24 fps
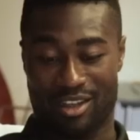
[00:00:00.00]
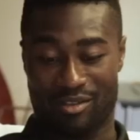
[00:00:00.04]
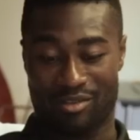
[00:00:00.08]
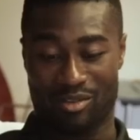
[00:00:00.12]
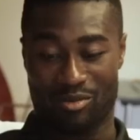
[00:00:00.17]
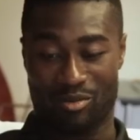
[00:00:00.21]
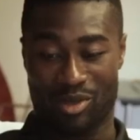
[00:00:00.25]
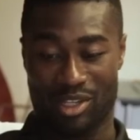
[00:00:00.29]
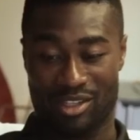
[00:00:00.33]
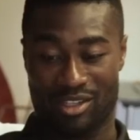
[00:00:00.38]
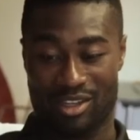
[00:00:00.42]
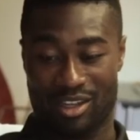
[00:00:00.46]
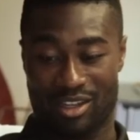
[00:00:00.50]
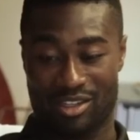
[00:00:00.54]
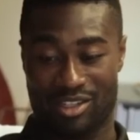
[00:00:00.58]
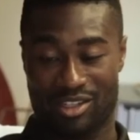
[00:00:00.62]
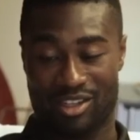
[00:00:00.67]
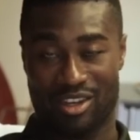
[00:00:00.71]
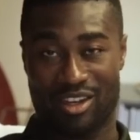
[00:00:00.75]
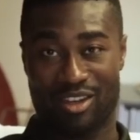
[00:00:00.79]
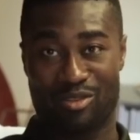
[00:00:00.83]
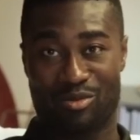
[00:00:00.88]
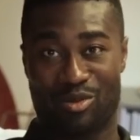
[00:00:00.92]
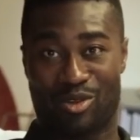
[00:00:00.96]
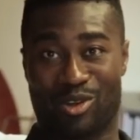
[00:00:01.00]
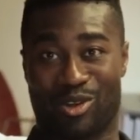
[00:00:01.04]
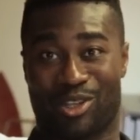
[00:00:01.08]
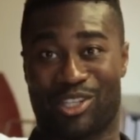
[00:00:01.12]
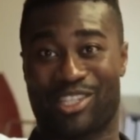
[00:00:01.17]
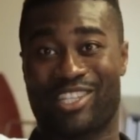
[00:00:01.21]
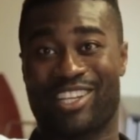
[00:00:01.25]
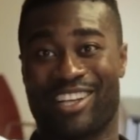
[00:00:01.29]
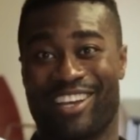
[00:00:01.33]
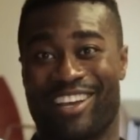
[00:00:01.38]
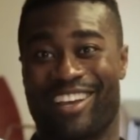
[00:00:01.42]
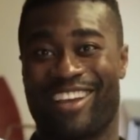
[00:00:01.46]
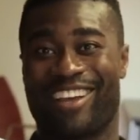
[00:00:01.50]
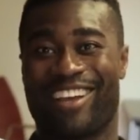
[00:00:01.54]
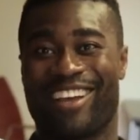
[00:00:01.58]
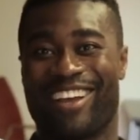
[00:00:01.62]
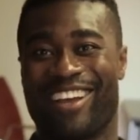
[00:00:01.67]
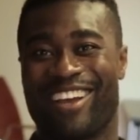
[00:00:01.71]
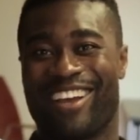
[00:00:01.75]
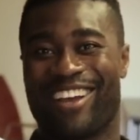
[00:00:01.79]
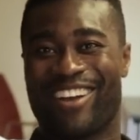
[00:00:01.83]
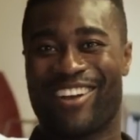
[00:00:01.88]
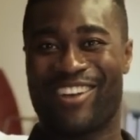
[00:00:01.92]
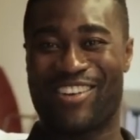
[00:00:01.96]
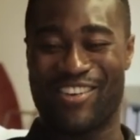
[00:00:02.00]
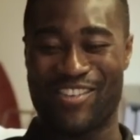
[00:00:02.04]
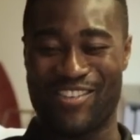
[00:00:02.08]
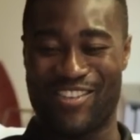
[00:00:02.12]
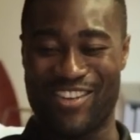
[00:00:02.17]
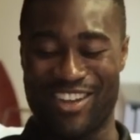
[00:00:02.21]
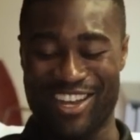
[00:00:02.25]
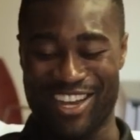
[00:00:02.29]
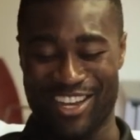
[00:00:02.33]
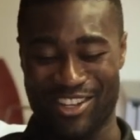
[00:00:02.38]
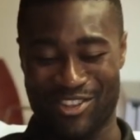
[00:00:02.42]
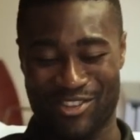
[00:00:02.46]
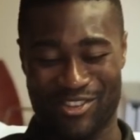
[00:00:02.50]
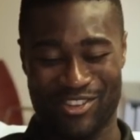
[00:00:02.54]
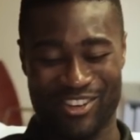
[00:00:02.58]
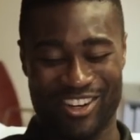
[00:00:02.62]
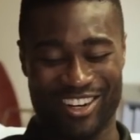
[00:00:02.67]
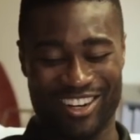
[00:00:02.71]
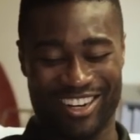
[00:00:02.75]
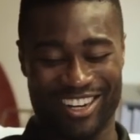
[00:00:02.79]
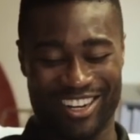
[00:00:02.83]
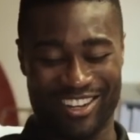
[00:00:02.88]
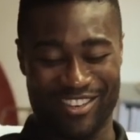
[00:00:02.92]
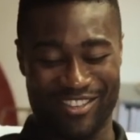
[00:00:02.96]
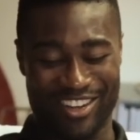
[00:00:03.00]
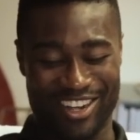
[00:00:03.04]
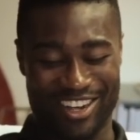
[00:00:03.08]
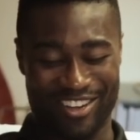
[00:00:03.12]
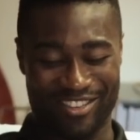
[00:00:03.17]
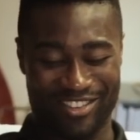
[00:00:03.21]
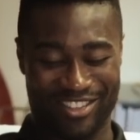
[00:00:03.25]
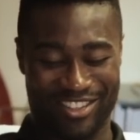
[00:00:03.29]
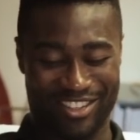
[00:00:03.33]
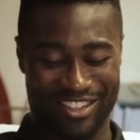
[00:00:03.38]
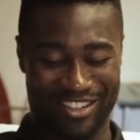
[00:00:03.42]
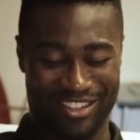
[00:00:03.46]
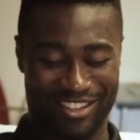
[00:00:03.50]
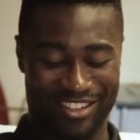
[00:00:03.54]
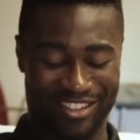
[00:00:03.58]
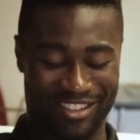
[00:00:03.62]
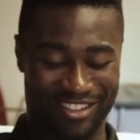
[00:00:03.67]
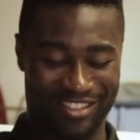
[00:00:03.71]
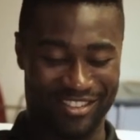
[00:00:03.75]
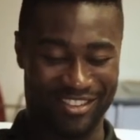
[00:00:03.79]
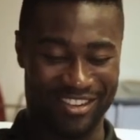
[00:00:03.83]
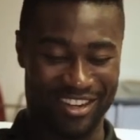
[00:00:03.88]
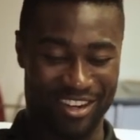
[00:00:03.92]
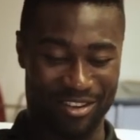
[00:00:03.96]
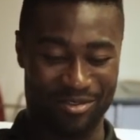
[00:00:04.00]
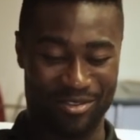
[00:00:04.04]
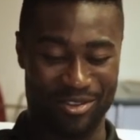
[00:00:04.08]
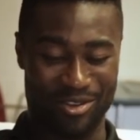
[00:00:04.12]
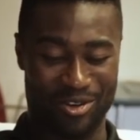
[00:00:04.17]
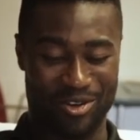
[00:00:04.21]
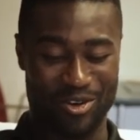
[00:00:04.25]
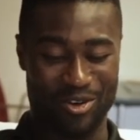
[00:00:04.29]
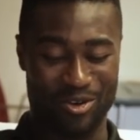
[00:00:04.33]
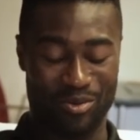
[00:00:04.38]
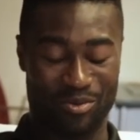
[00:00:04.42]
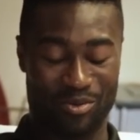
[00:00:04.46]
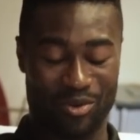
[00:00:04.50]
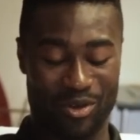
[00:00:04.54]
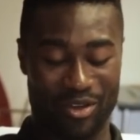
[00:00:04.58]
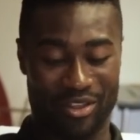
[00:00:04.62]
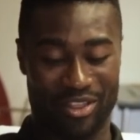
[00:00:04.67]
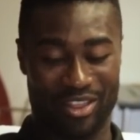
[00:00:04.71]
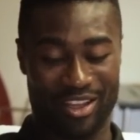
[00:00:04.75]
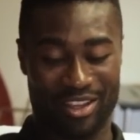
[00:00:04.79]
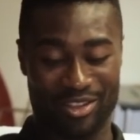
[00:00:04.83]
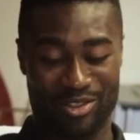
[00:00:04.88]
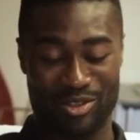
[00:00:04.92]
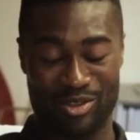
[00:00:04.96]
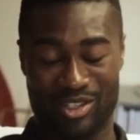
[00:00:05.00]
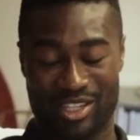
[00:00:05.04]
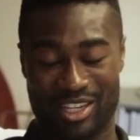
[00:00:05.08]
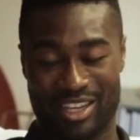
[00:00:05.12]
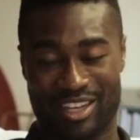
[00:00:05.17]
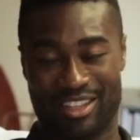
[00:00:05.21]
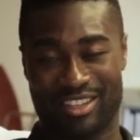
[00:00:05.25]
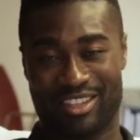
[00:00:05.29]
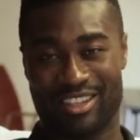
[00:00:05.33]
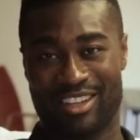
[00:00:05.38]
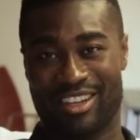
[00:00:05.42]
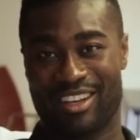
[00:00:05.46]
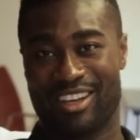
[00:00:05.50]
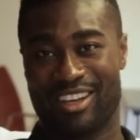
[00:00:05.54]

having massage now because we are struggling. We have to cope with, as you said,